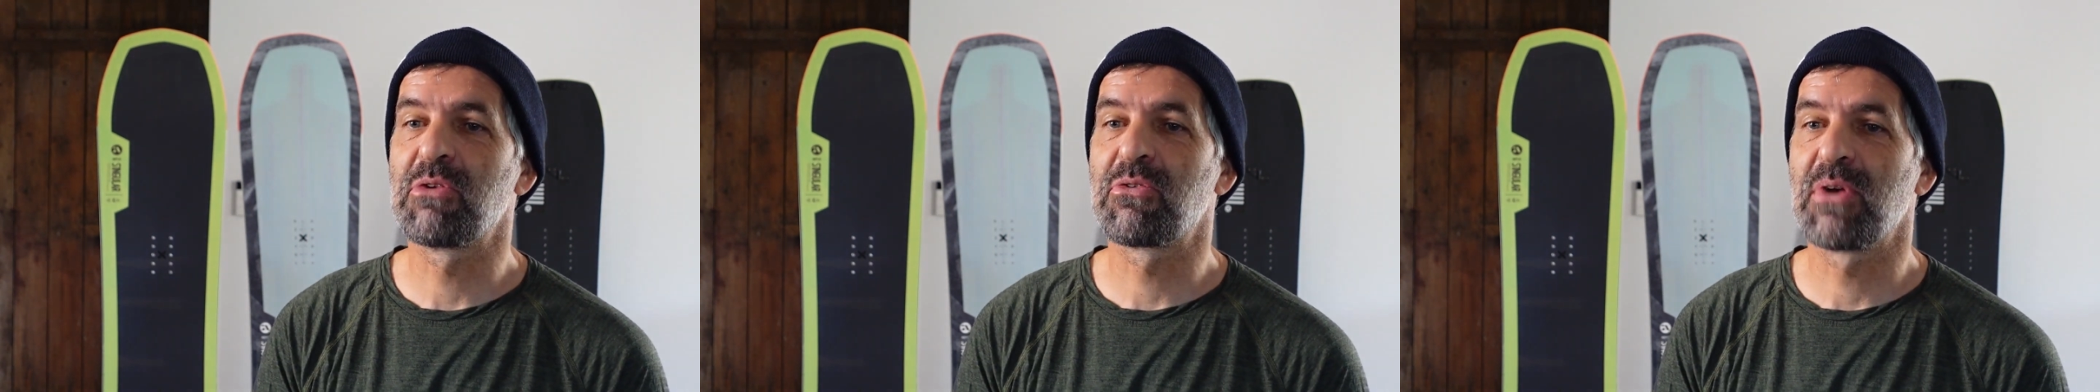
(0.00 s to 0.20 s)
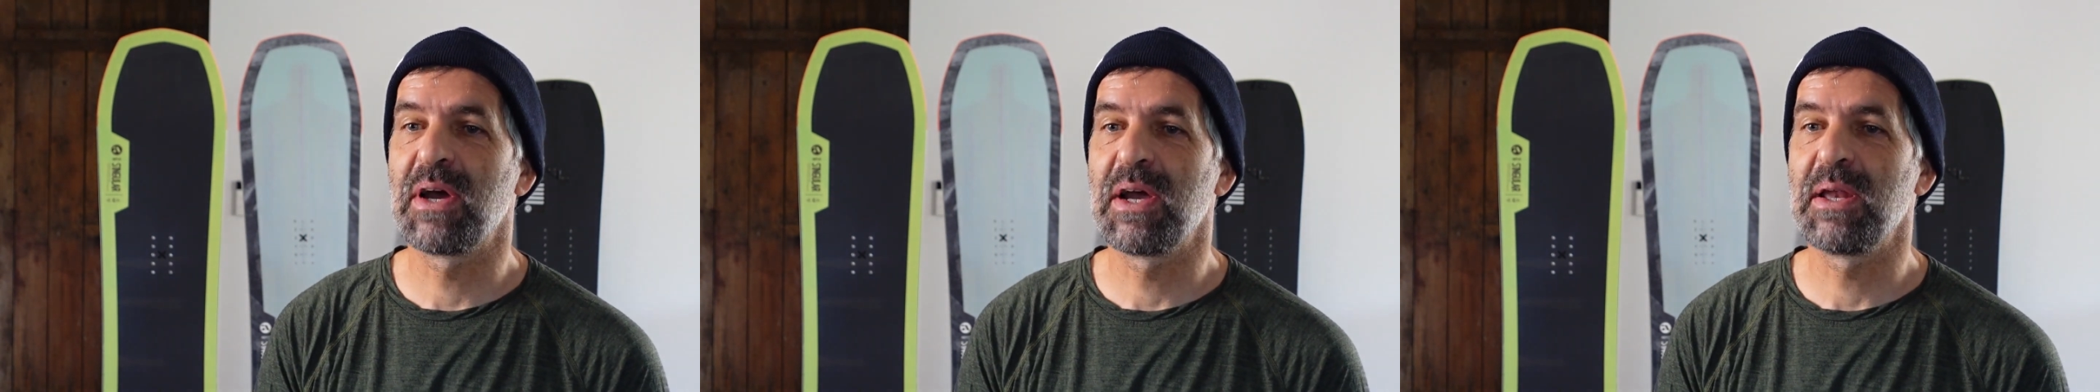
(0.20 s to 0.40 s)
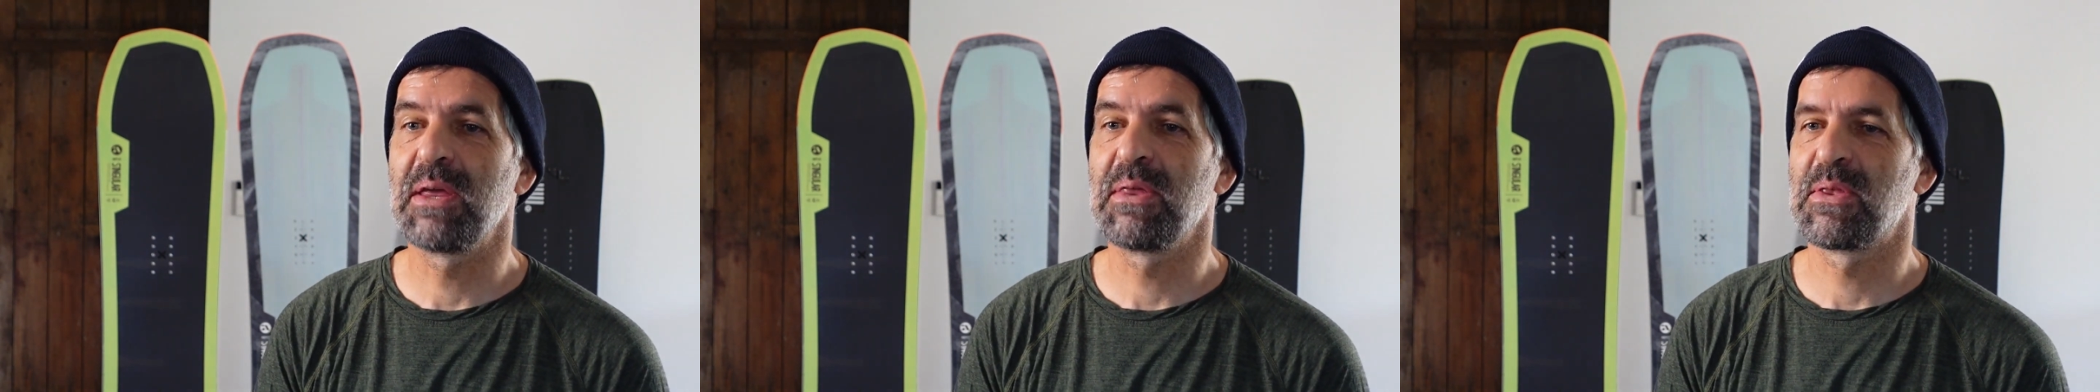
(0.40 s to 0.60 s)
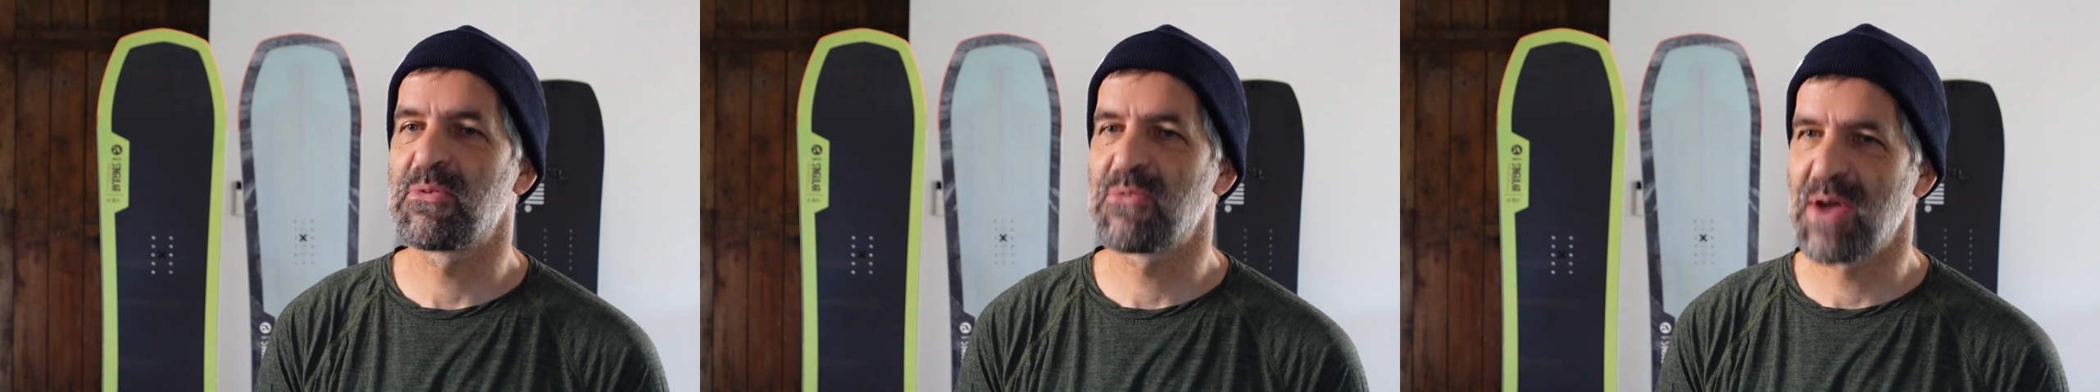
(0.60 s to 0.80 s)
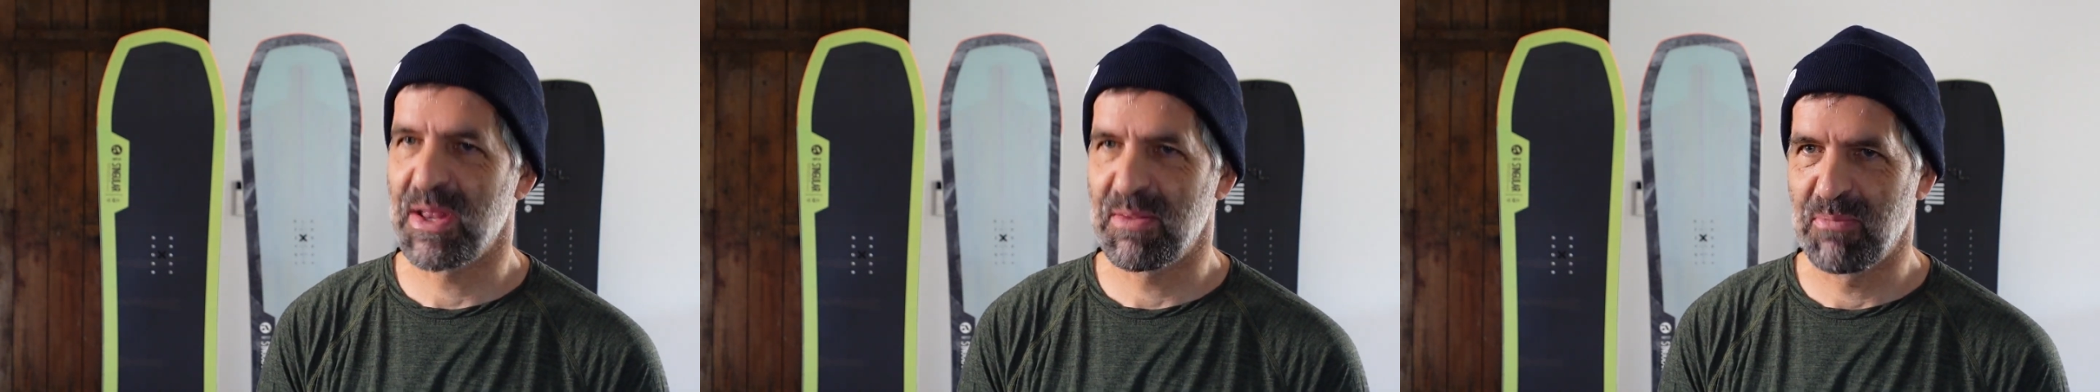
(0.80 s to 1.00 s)
riding the
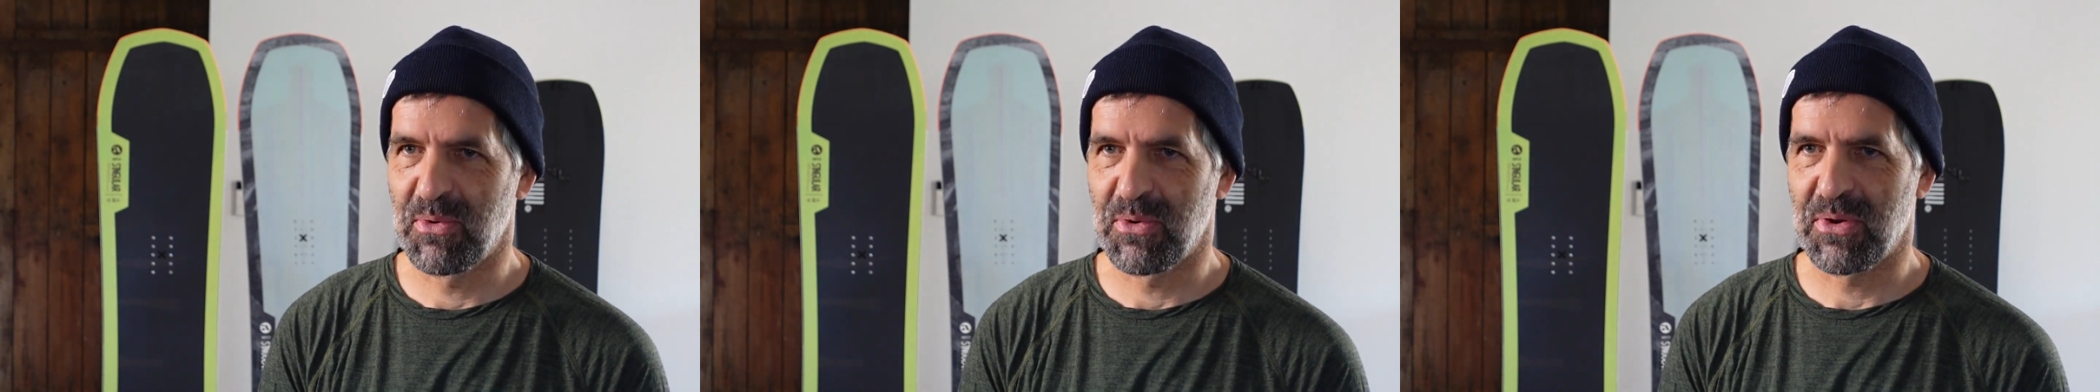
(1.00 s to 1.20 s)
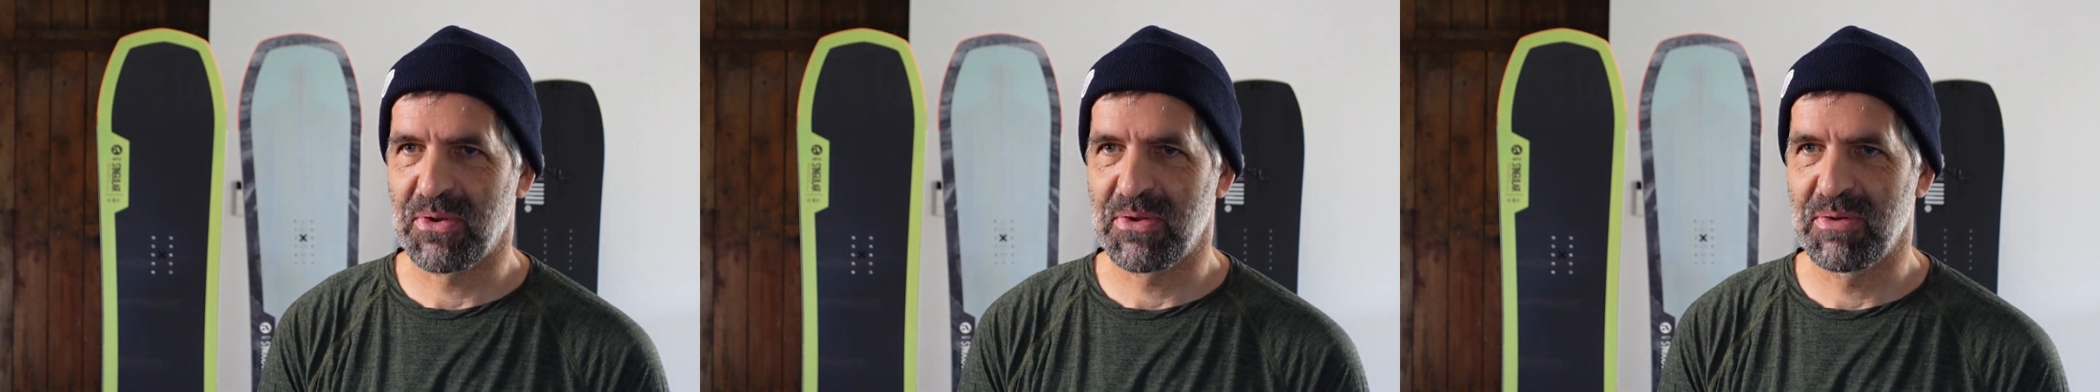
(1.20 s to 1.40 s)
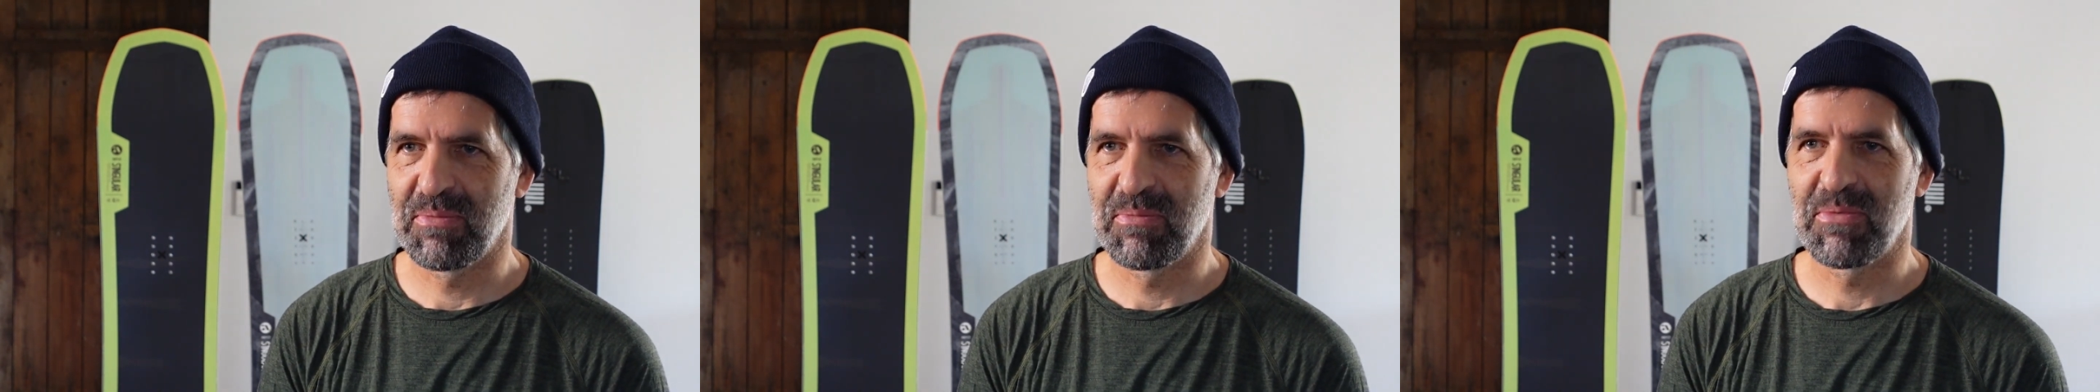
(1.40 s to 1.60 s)
right board,